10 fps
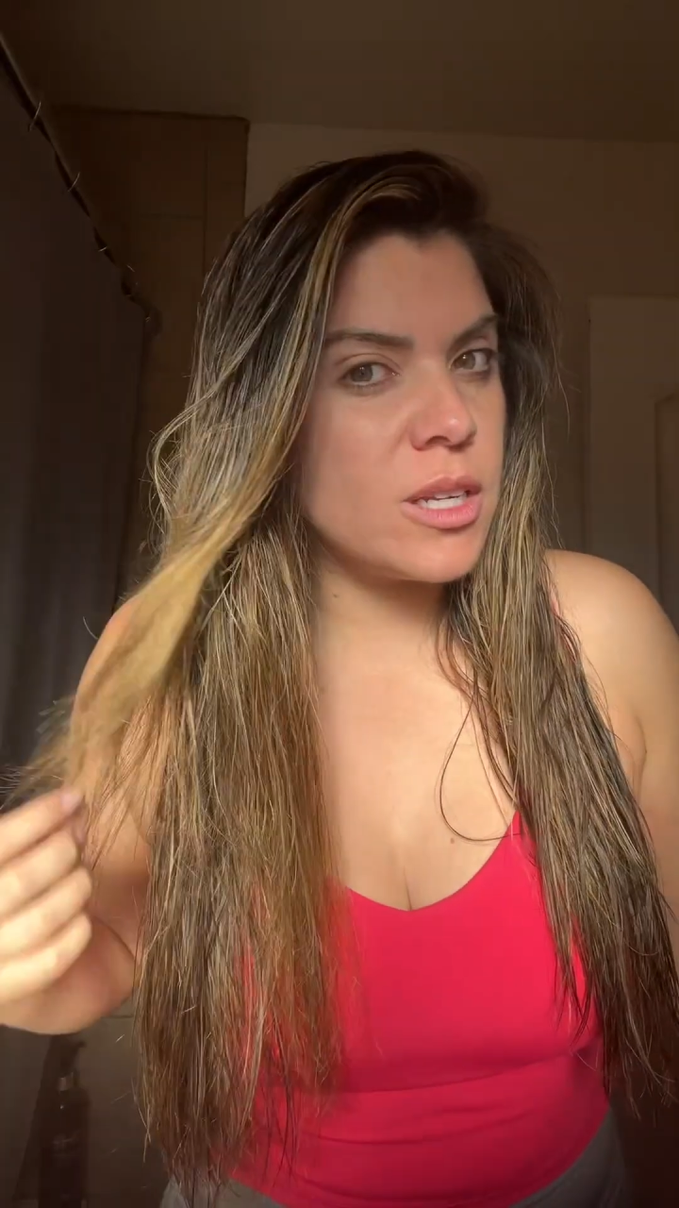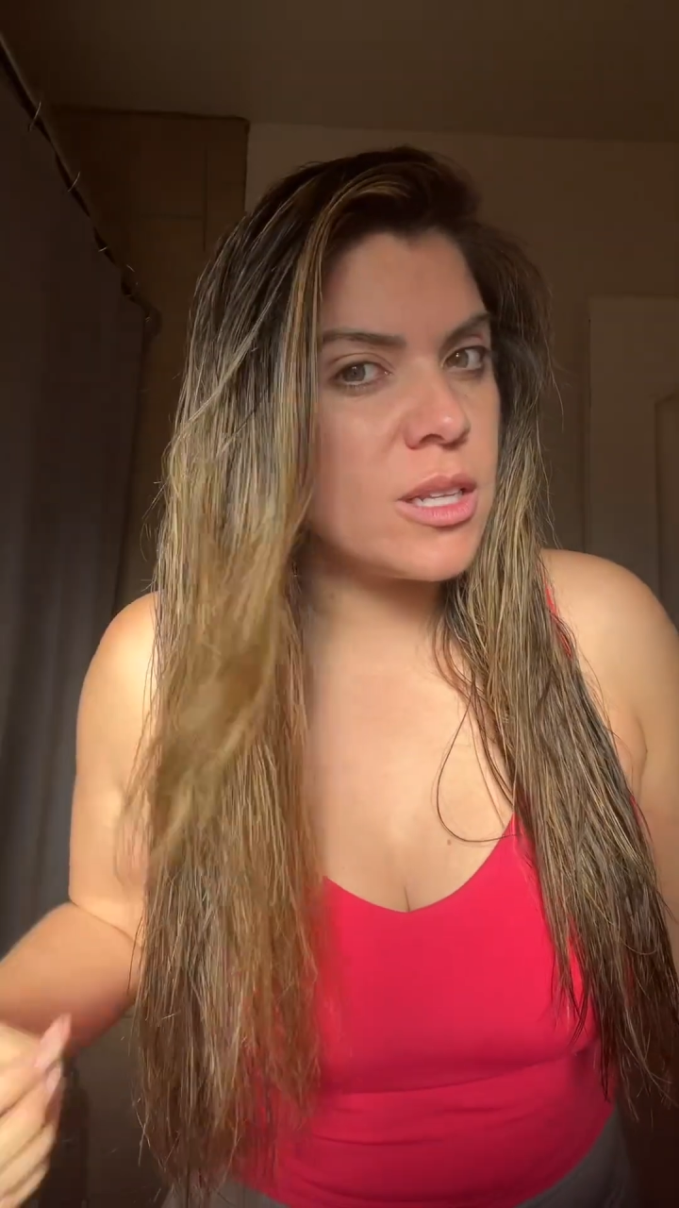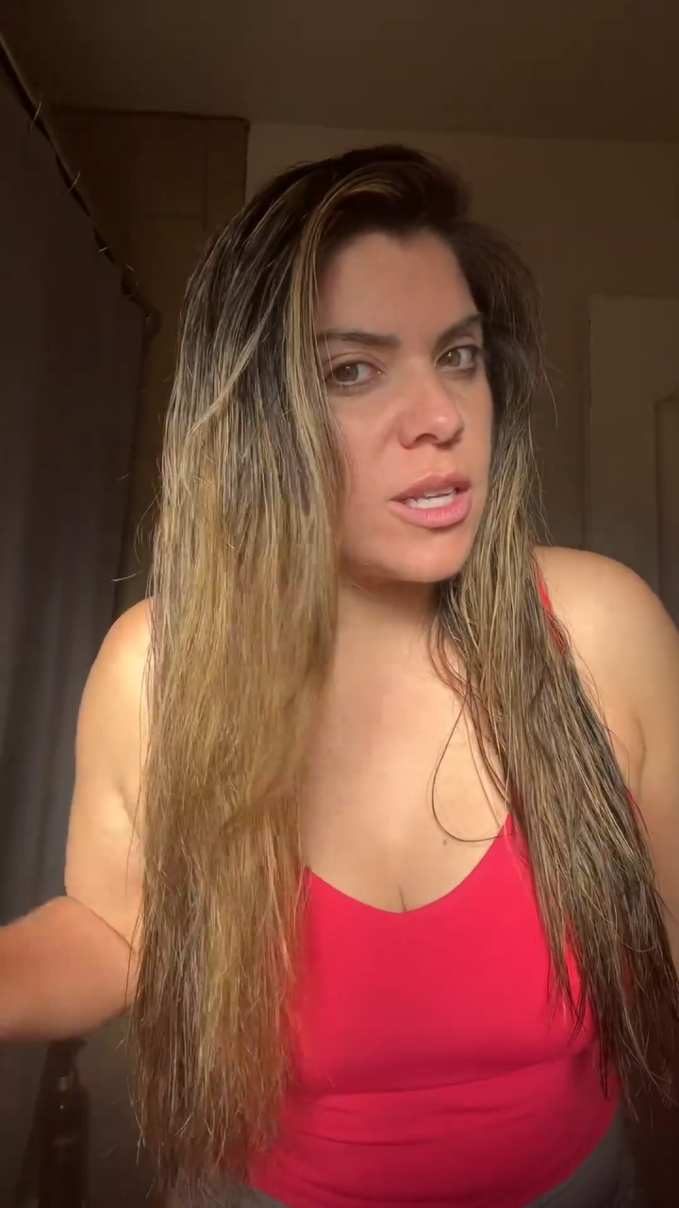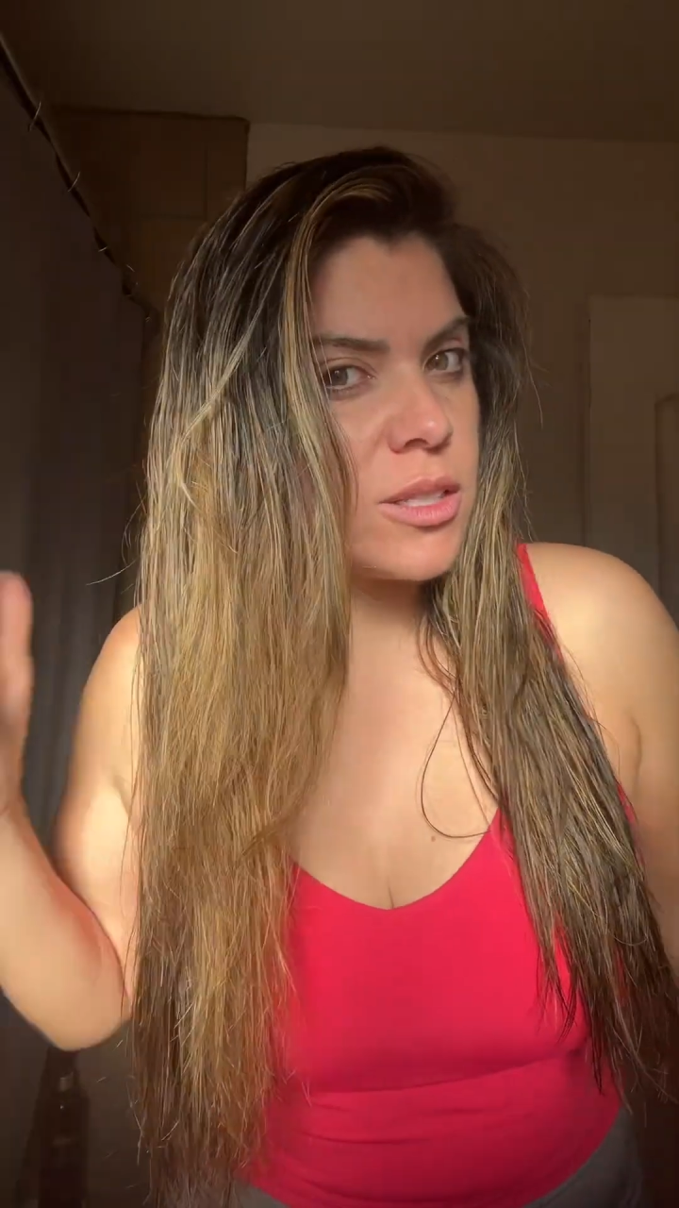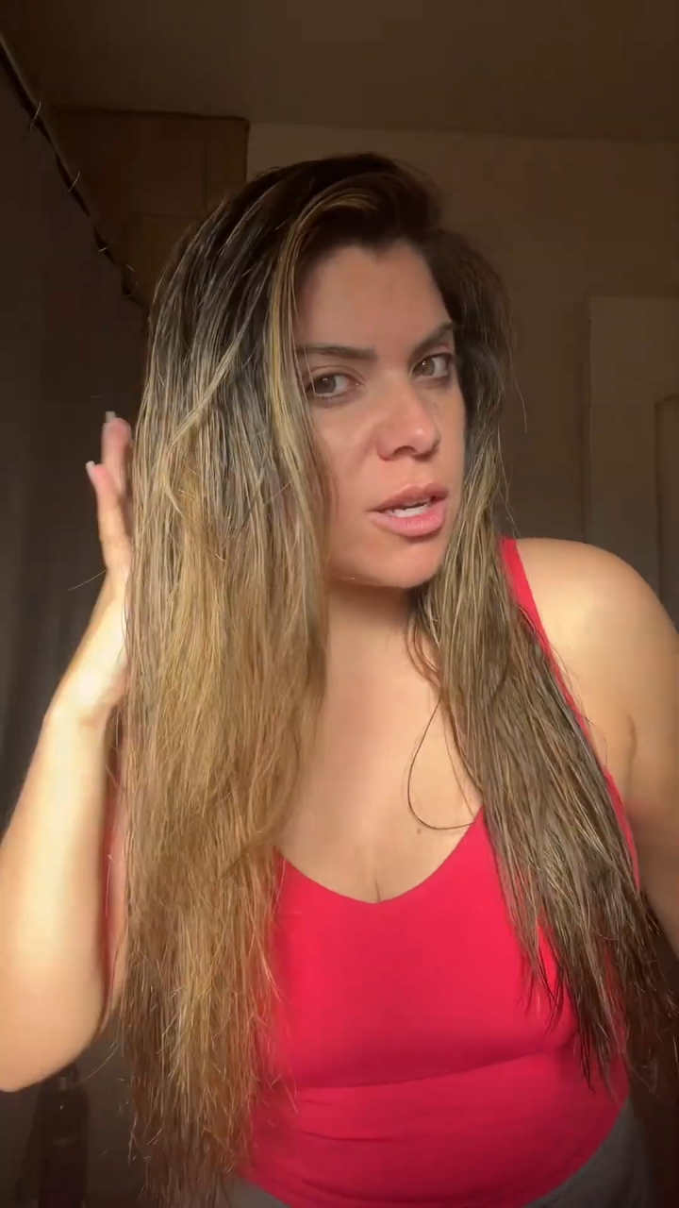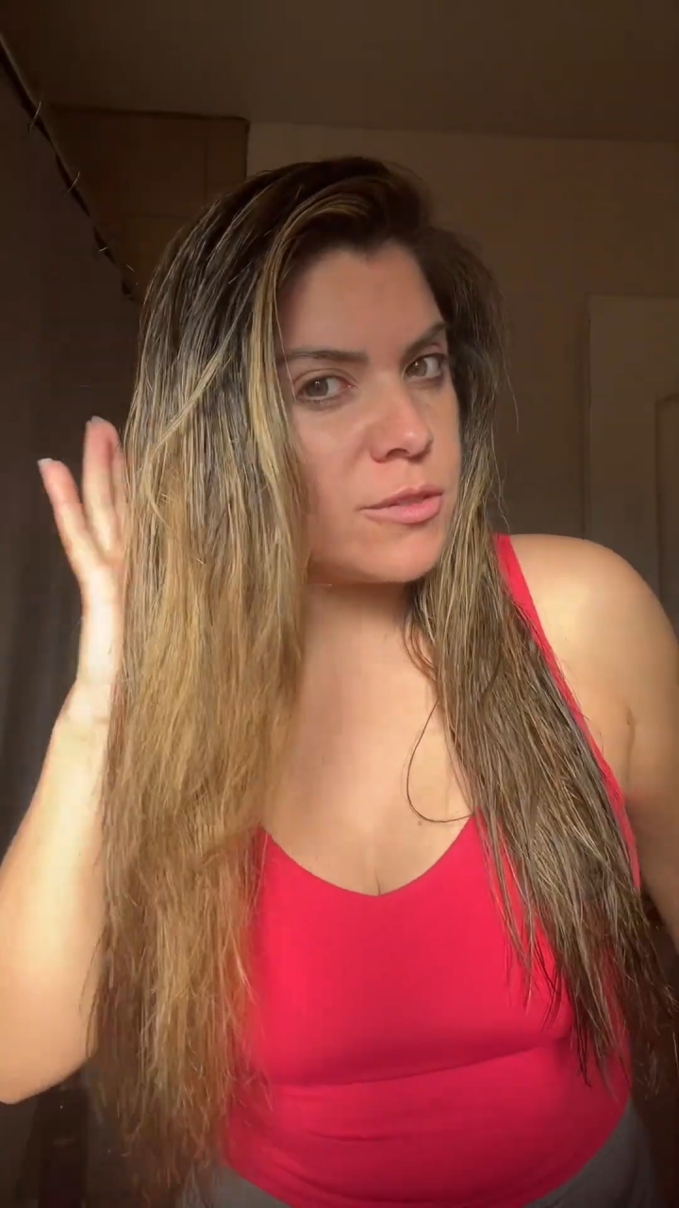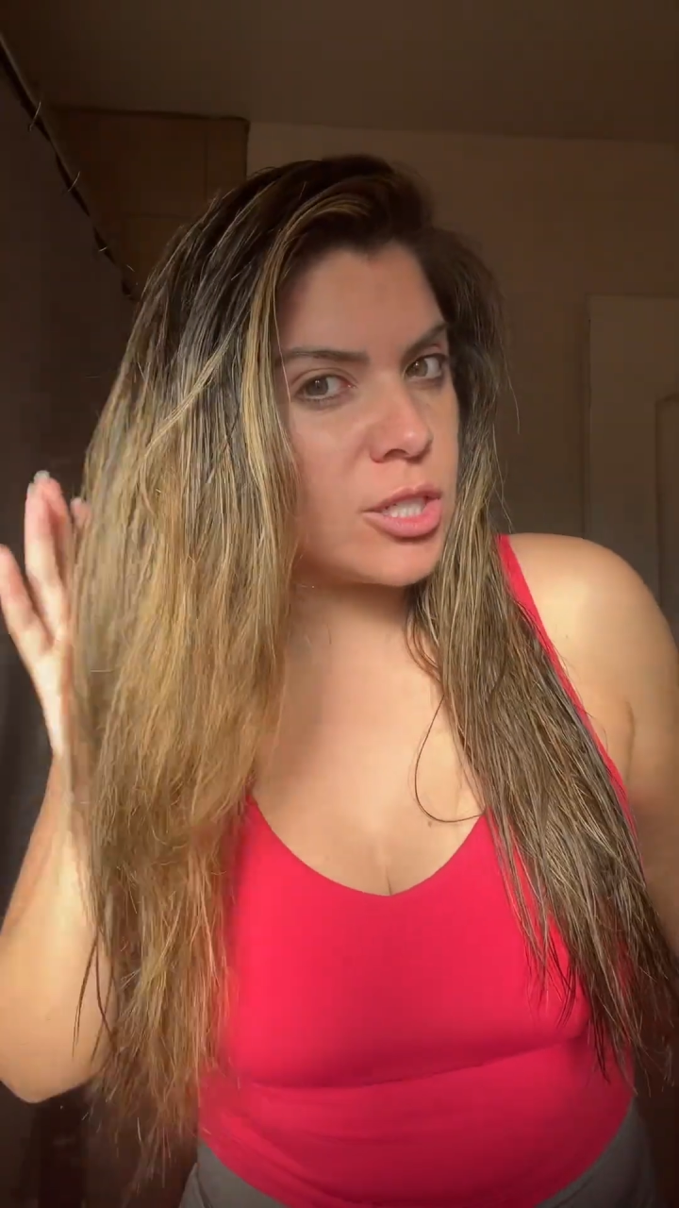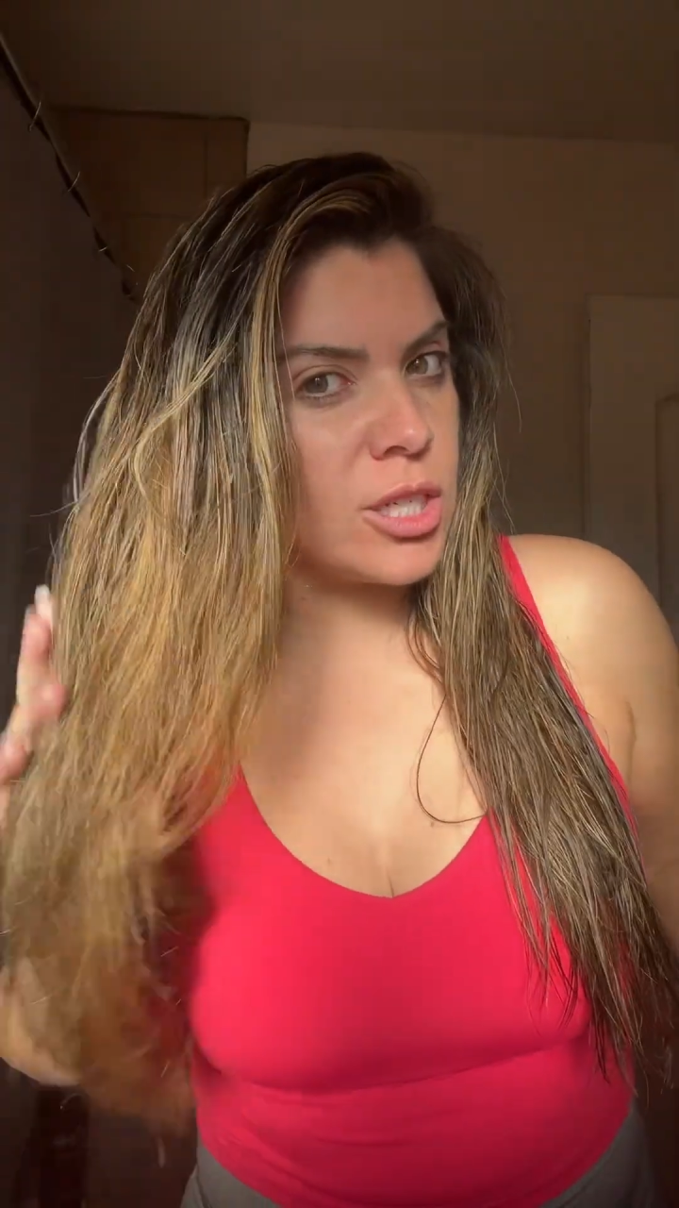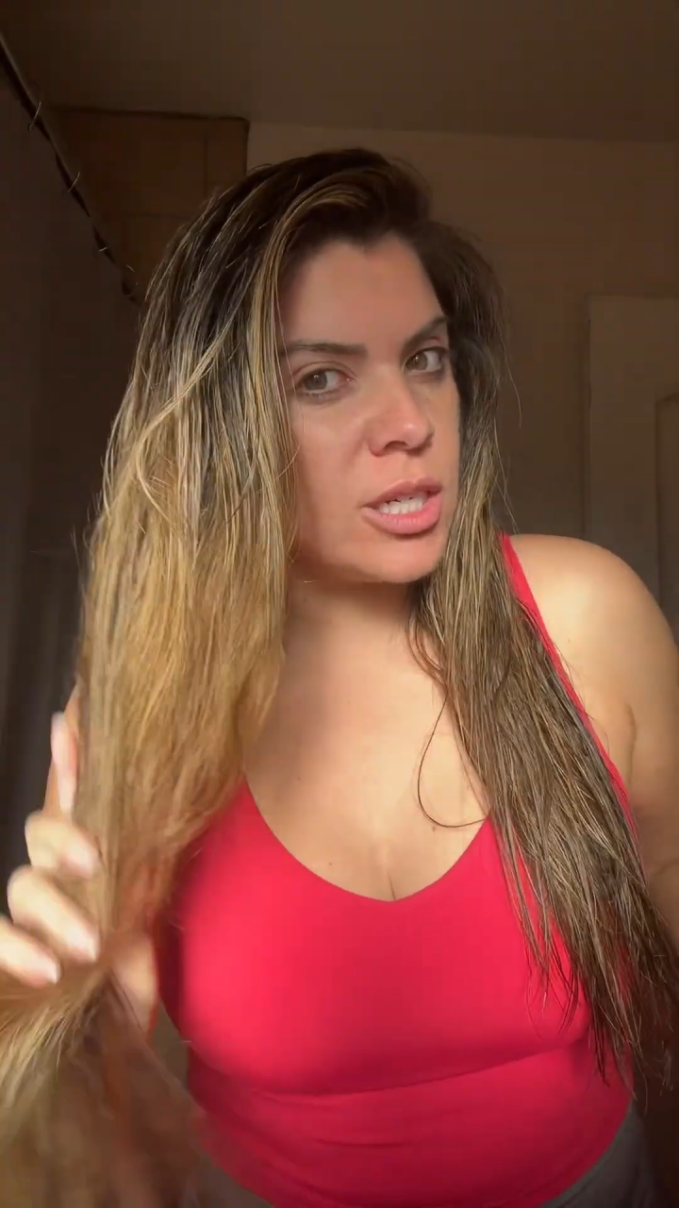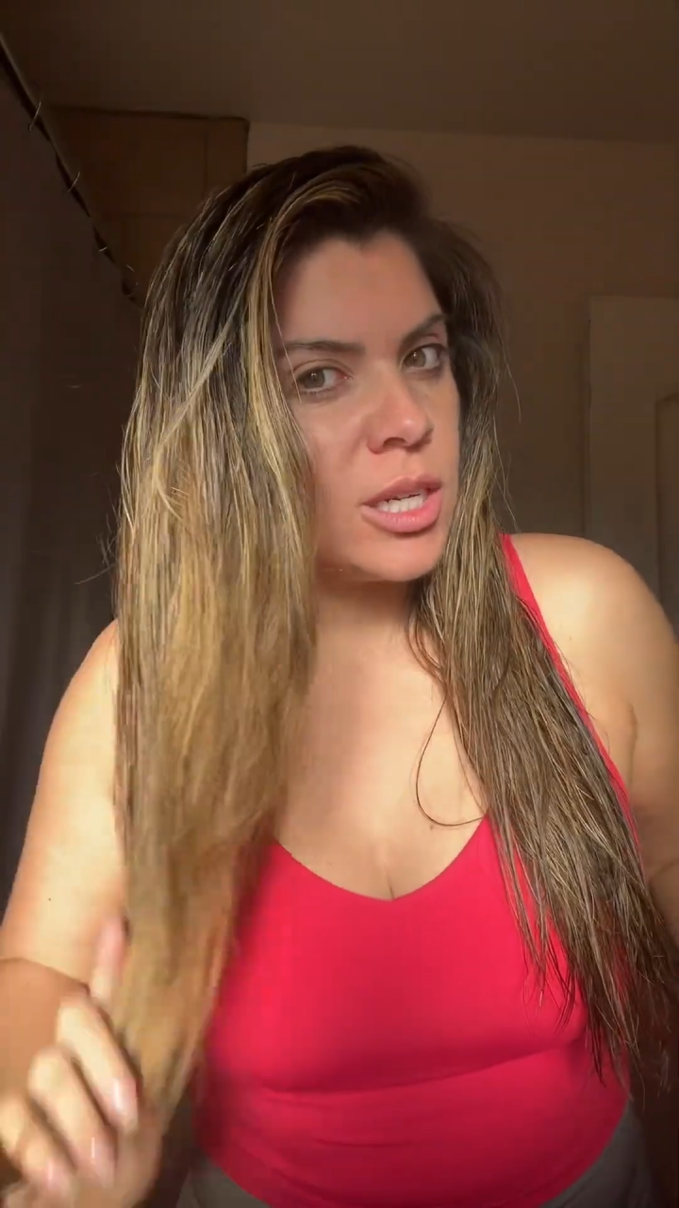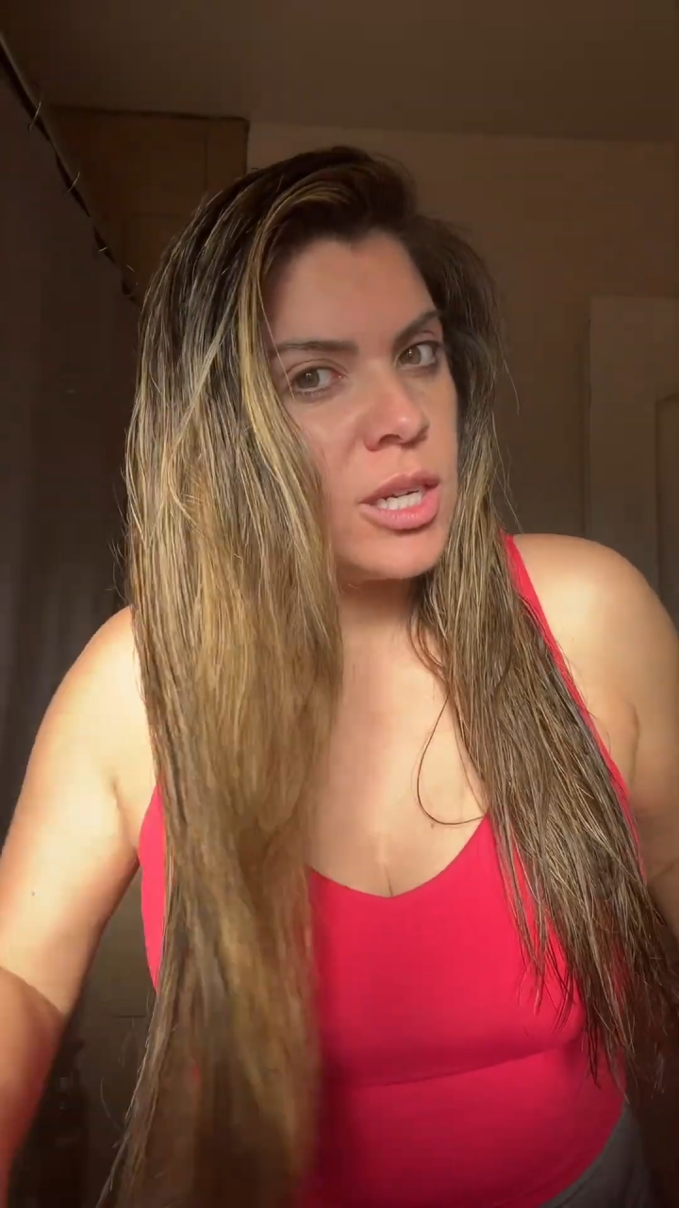a lot softer.